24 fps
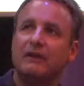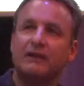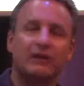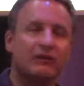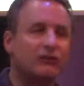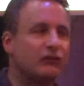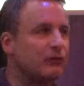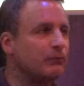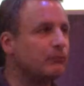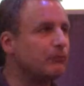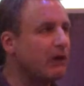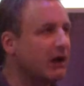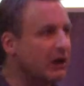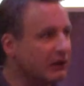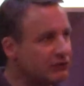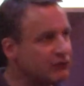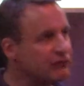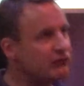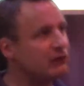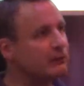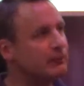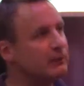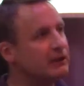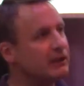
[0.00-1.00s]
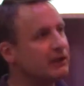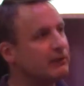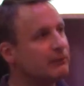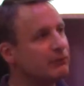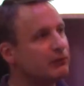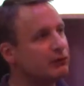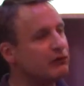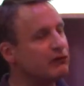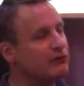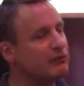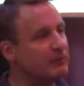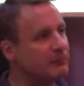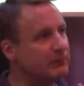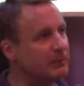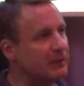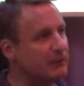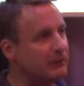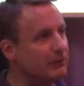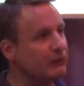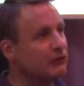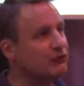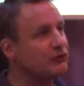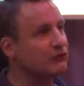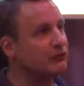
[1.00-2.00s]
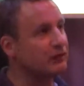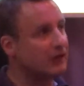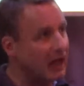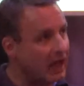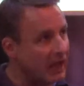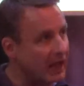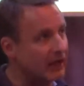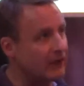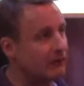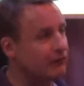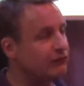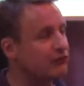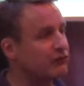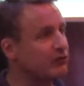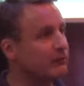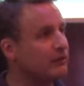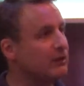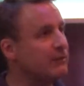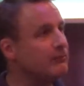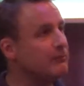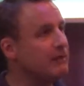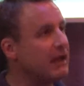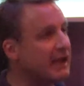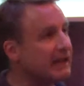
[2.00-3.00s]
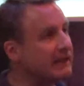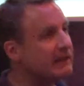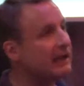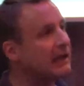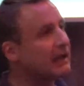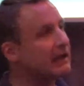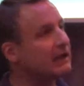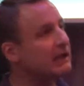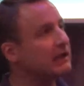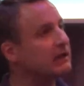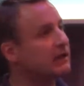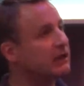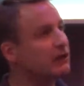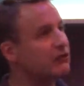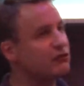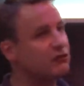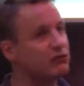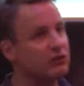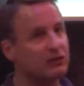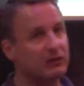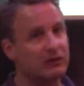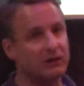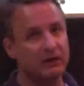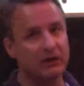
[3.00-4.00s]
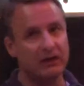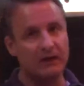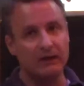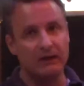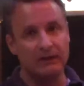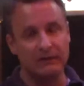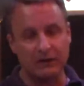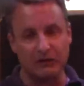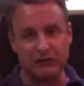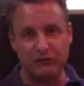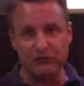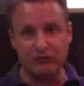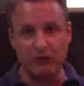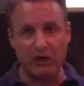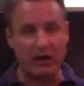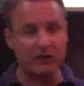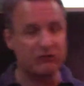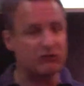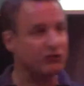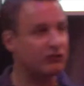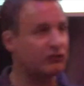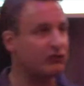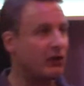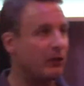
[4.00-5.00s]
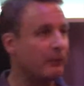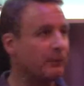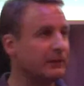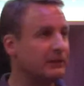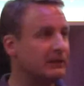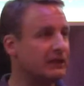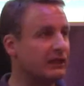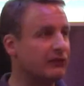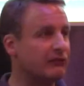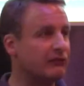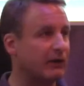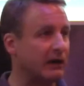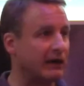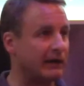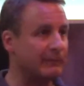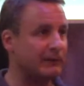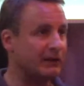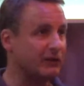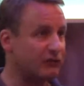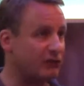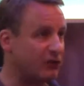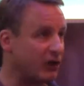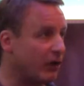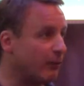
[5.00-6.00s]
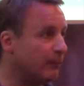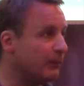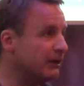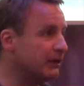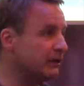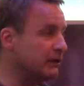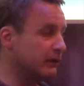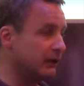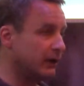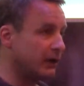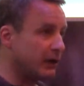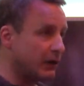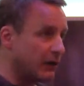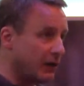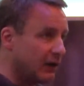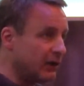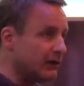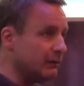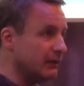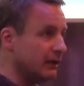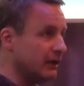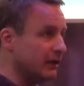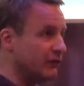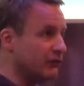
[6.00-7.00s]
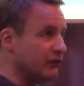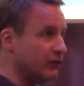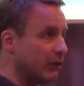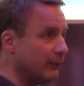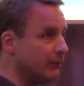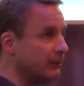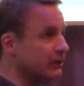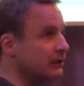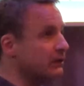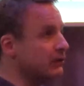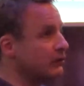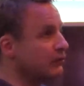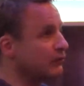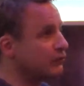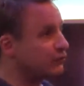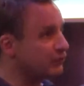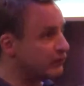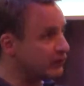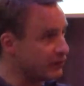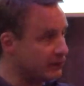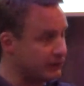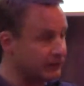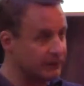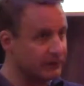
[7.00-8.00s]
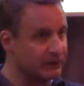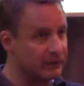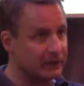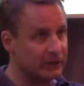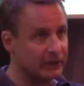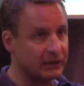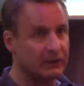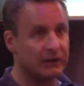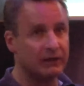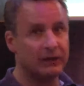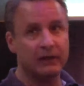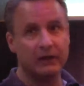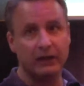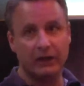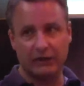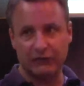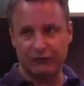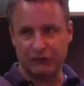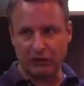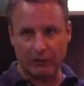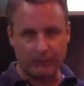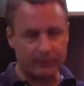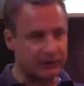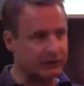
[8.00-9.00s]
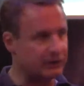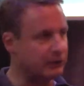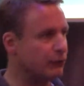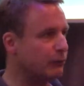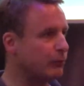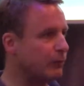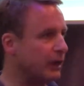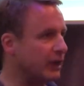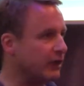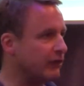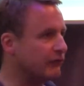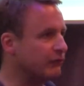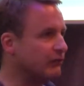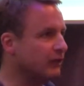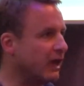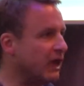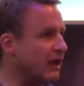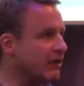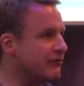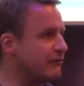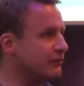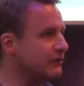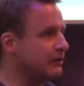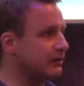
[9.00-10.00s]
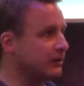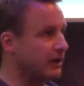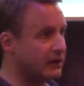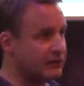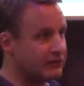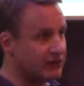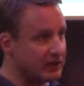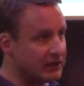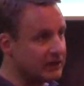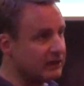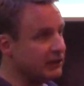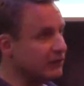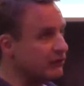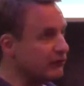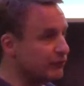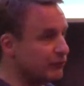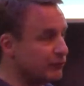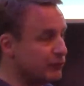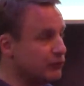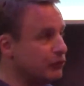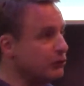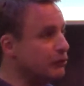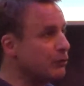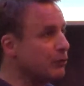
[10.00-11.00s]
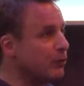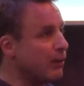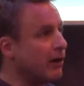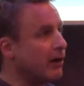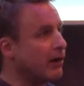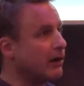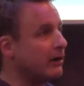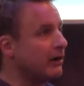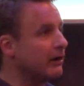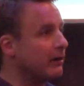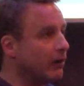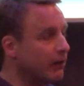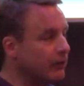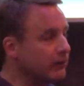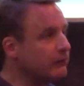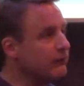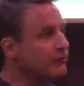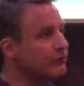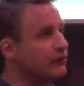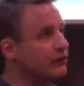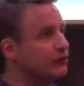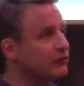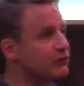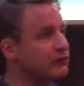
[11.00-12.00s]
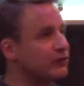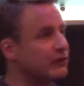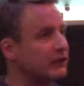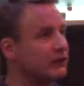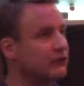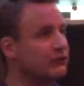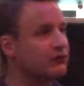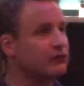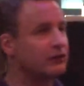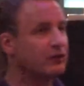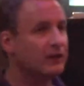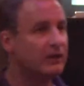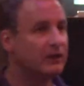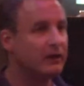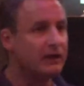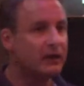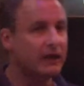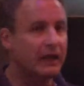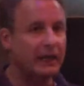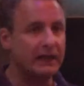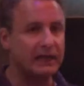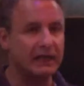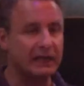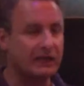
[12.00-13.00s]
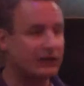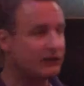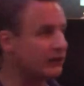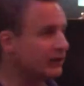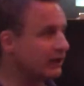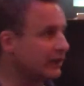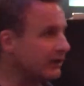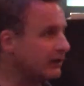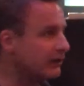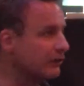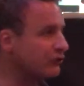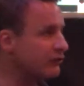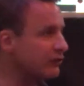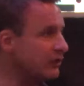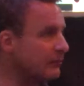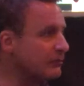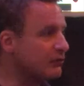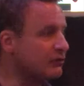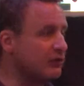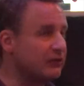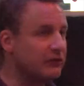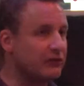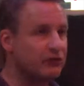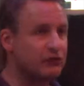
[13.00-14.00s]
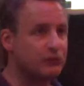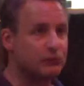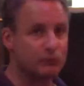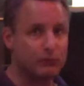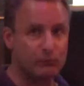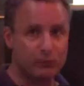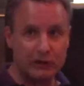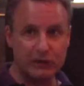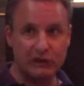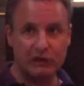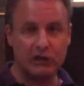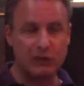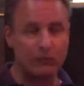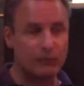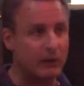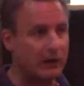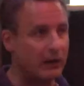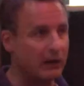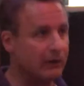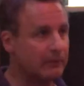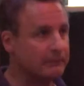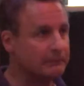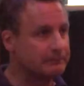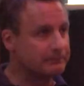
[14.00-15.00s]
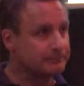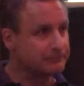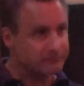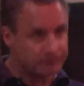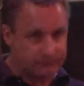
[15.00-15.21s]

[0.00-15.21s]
that demonstrably improve in people's lives. So we make that connection that's not just helping the environment, it's helping your economy, it's helping your security, it's helping your way of life, your identity of who you are, all of these things. Again, I think NRCM has done this really well.